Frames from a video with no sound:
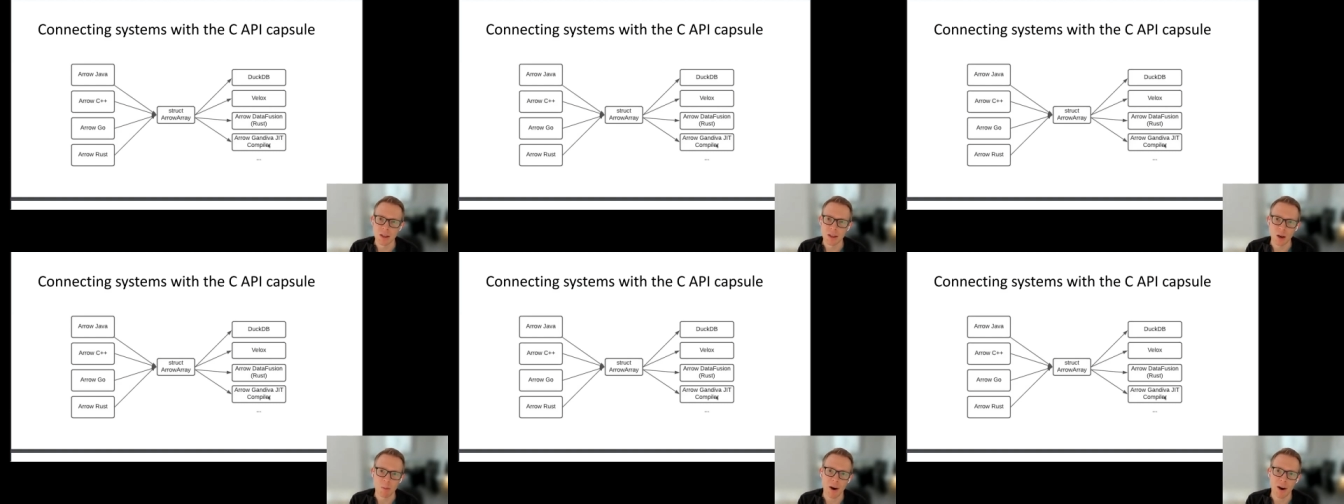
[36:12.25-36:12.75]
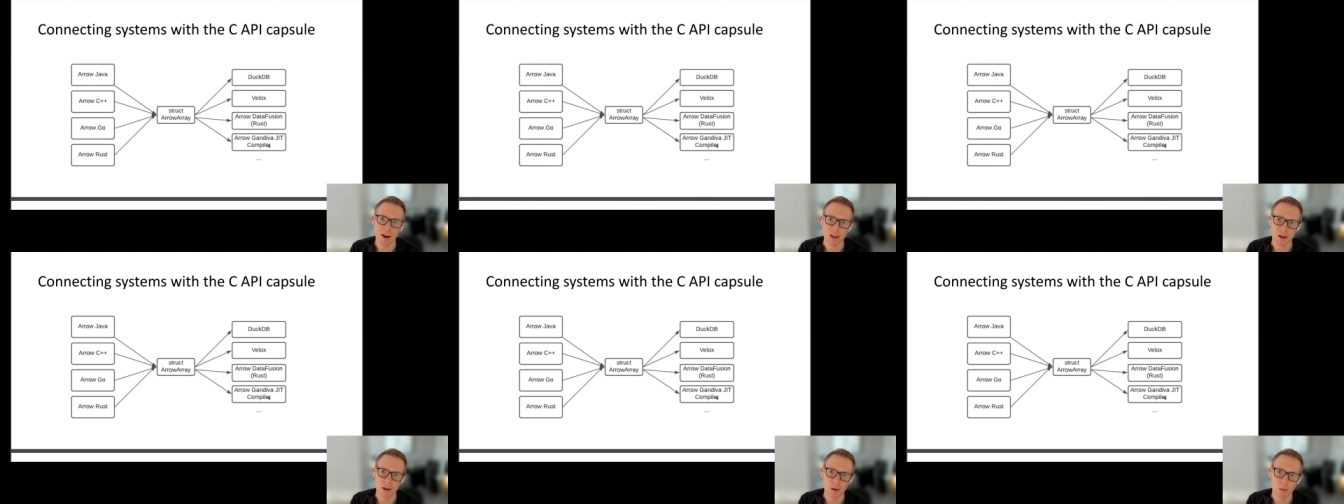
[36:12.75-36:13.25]
the
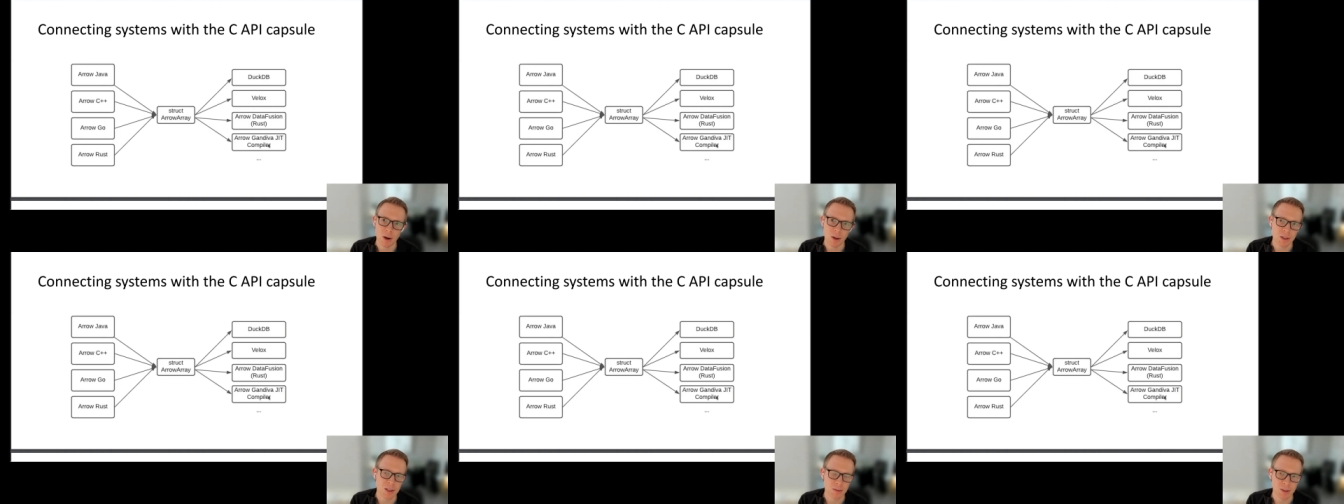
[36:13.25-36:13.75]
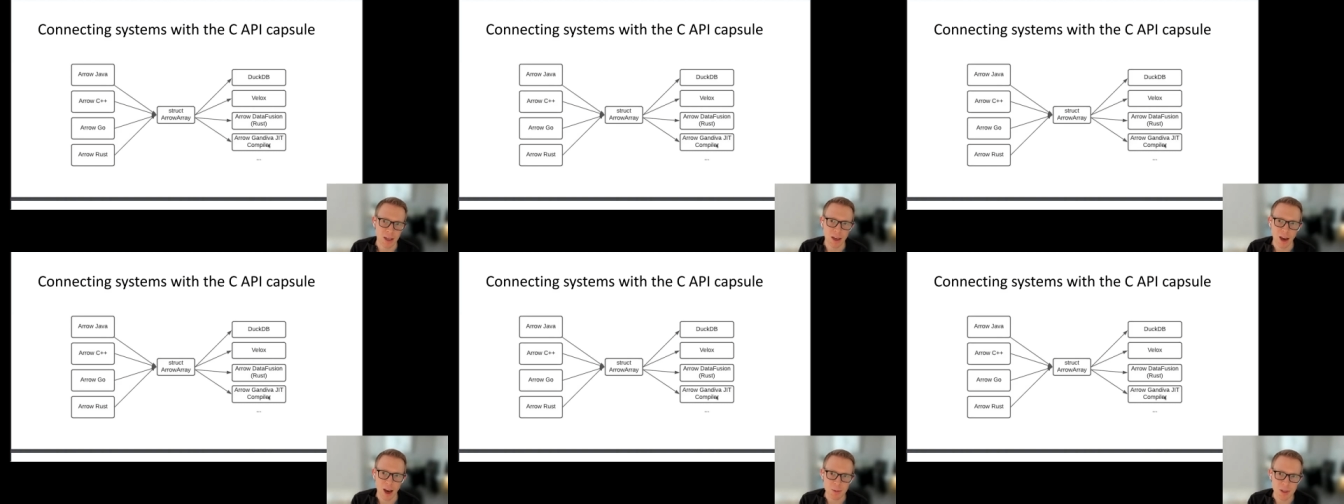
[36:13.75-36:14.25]
compiler relatively
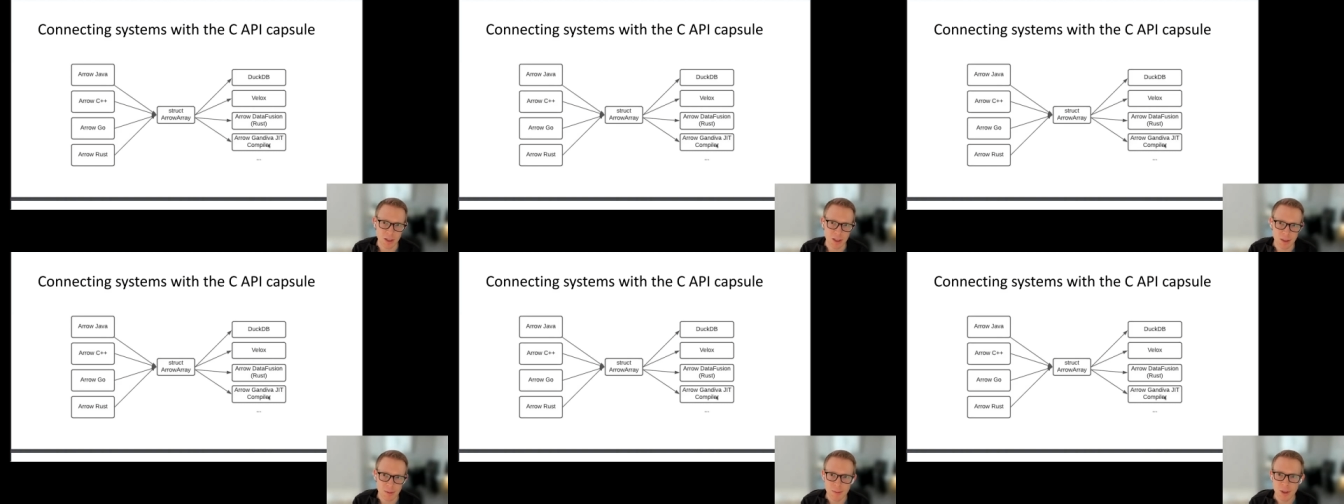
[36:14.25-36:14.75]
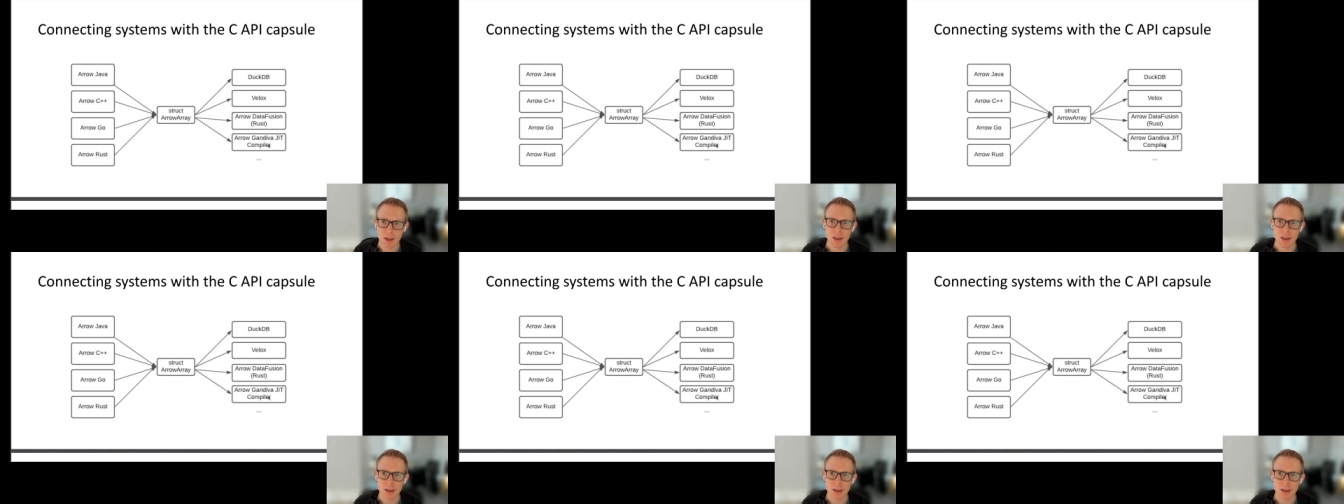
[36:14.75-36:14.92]
encapsulated.